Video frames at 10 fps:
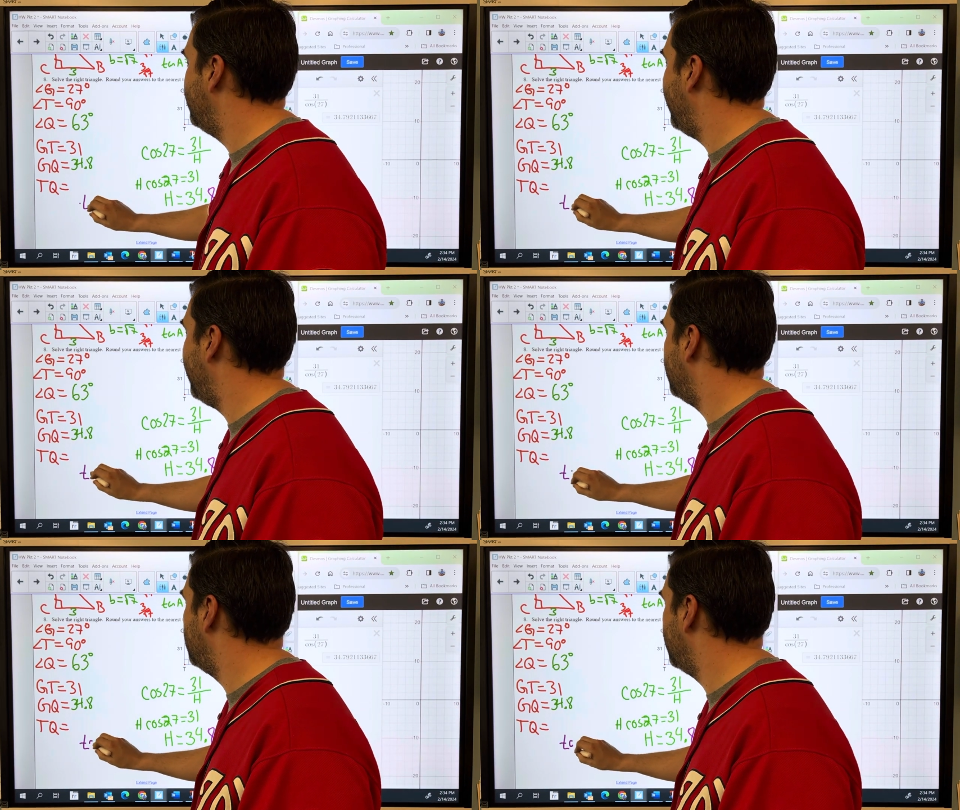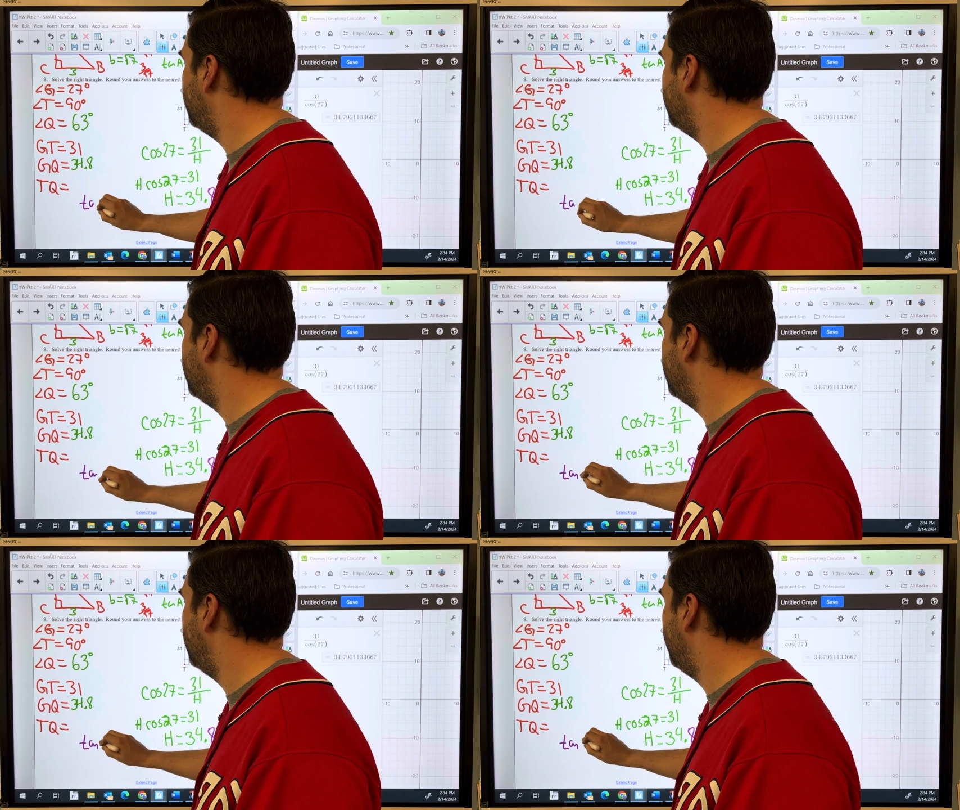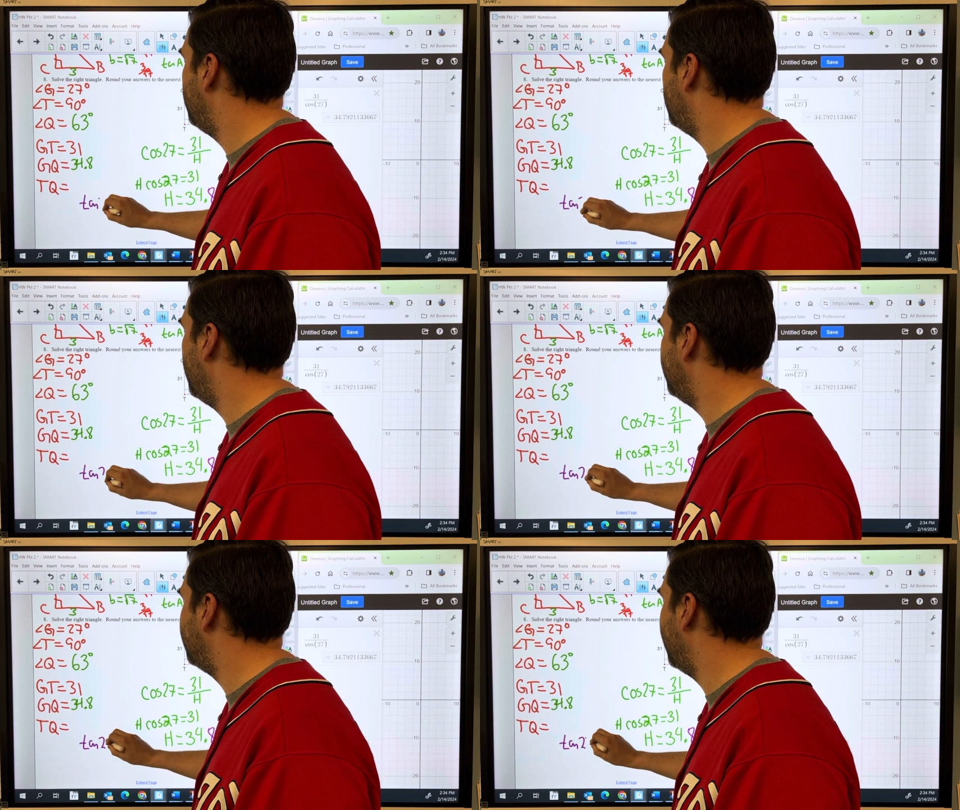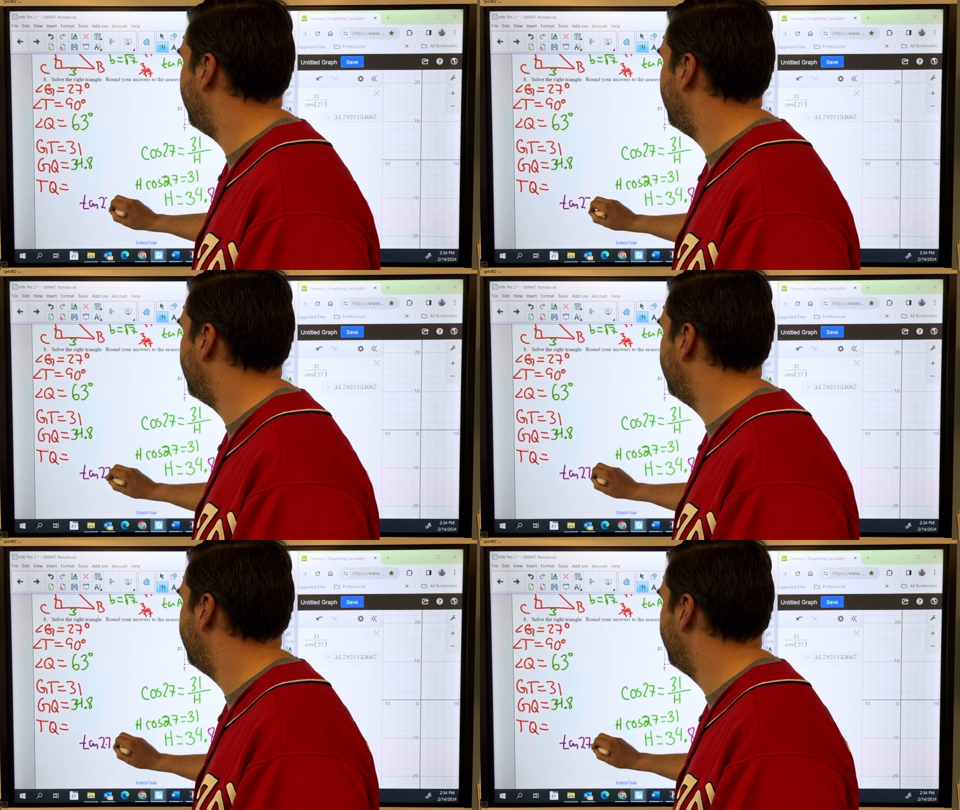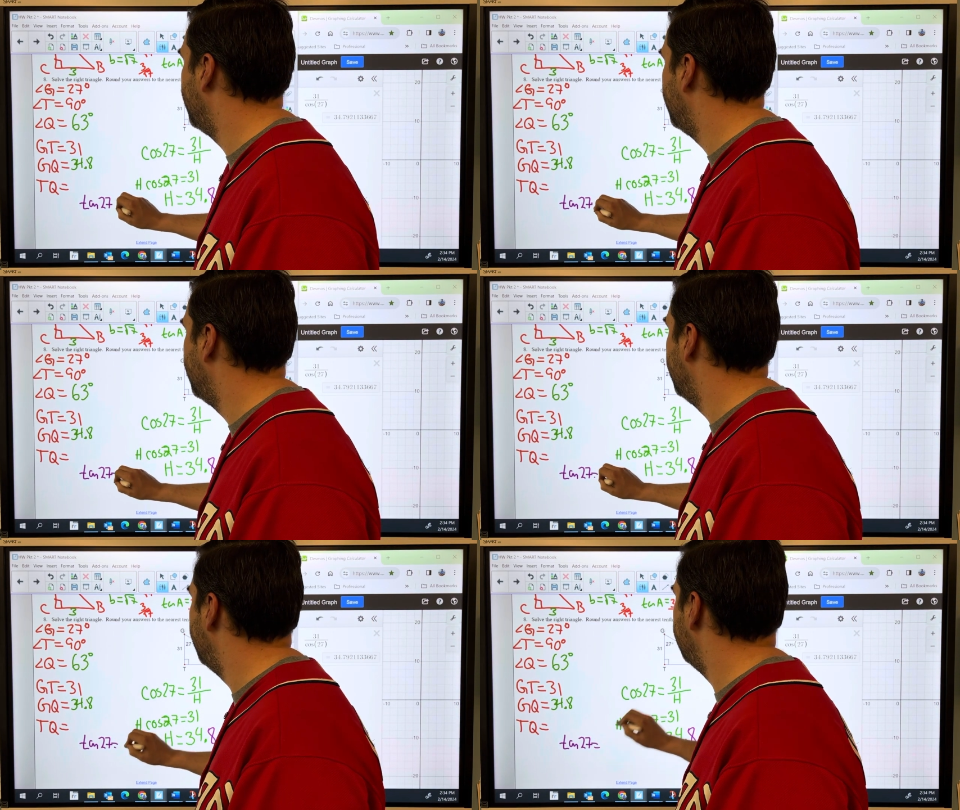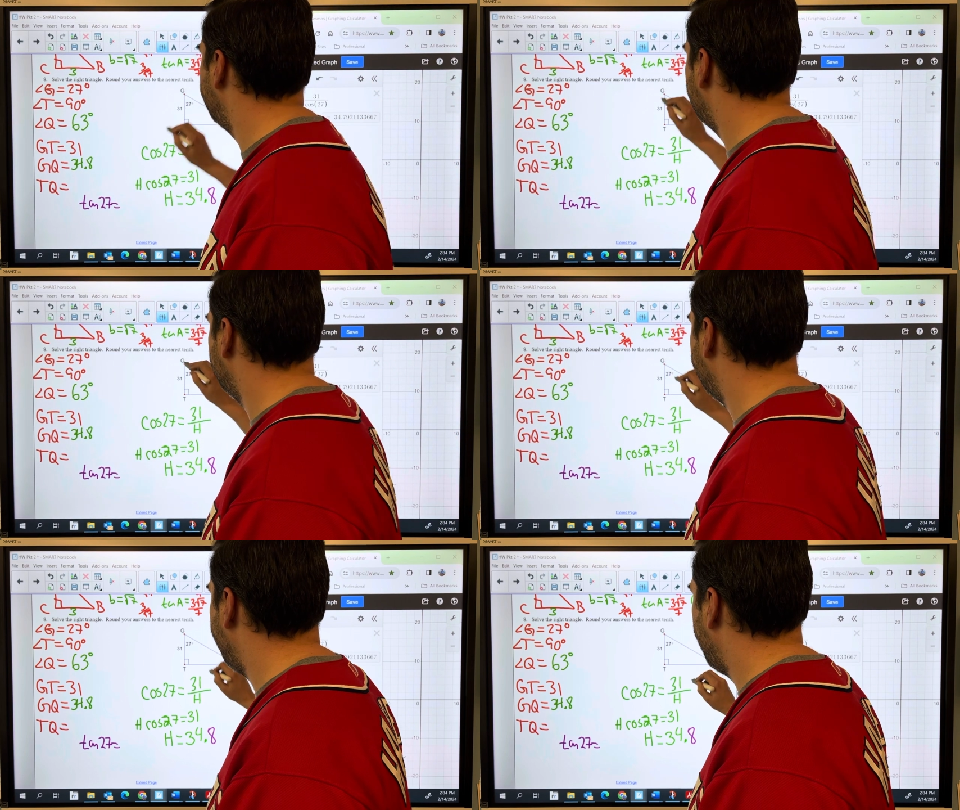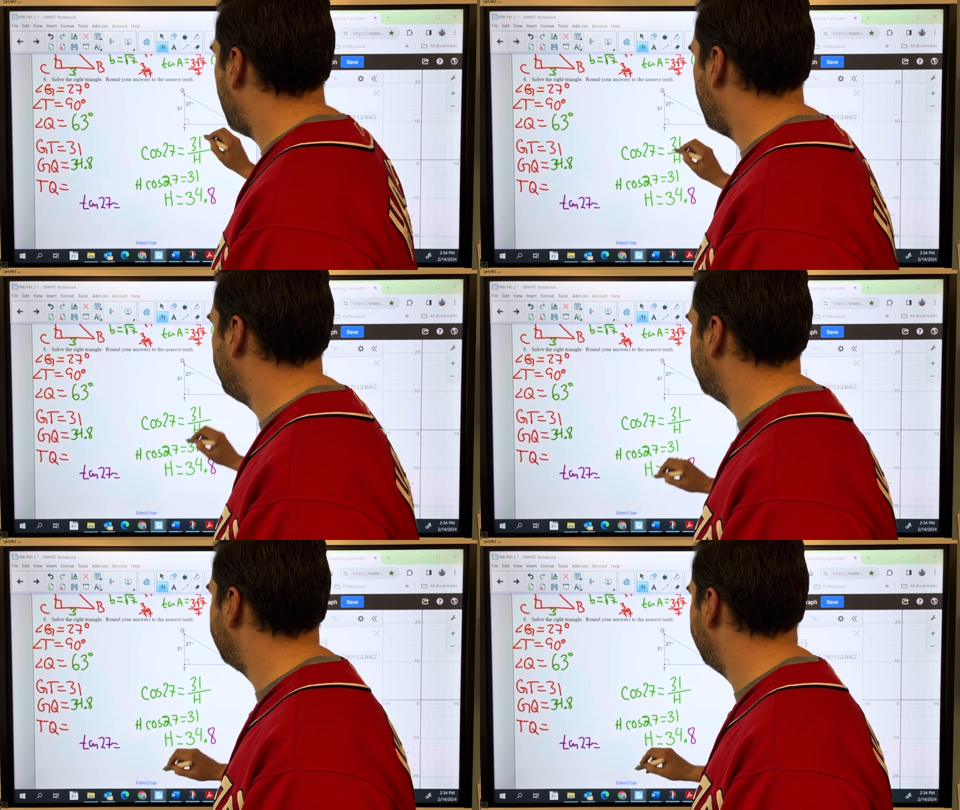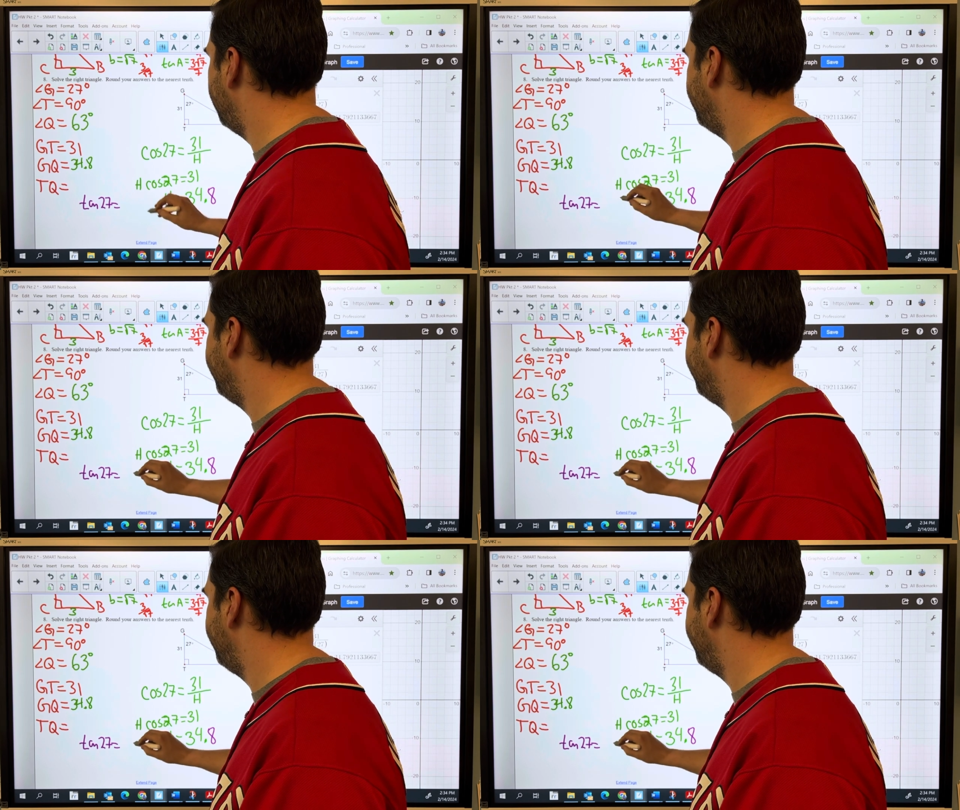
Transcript: Nobody's mouth can be seen.